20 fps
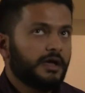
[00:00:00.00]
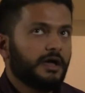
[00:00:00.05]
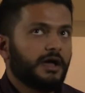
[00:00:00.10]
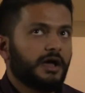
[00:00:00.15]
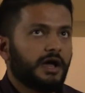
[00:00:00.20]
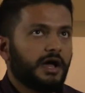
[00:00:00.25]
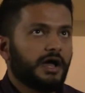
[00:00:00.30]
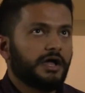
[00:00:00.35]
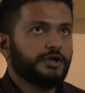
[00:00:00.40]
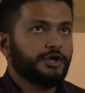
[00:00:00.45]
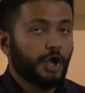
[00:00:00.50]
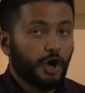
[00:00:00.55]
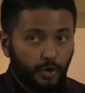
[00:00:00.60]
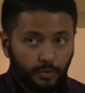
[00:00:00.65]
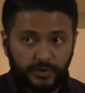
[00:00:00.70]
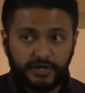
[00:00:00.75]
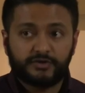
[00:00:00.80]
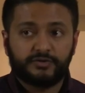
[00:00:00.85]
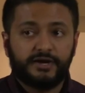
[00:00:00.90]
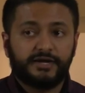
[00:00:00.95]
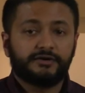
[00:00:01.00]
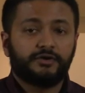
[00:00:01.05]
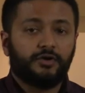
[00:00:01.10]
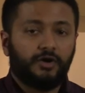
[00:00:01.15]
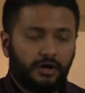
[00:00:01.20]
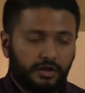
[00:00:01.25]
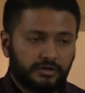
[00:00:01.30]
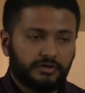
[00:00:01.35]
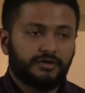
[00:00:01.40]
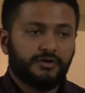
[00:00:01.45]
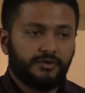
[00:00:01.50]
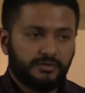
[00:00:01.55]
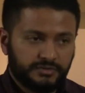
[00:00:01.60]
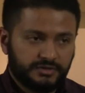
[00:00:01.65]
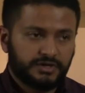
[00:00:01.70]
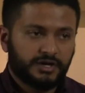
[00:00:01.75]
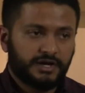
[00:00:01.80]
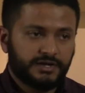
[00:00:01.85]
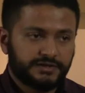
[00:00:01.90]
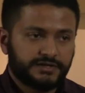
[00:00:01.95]
Uh, no, we create all our own
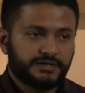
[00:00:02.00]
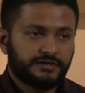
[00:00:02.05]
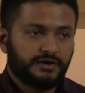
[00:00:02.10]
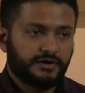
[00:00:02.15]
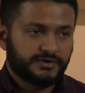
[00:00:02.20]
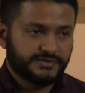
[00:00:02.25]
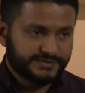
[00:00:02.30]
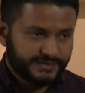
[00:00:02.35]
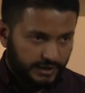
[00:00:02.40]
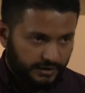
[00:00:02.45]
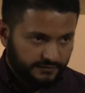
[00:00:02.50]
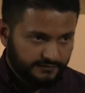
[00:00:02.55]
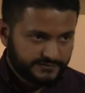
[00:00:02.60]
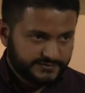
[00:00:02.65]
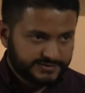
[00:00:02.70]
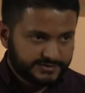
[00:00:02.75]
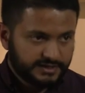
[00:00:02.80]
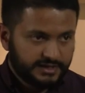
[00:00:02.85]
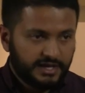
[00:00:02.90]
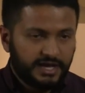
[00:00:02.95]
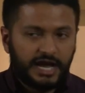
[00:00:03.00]
content ourselves.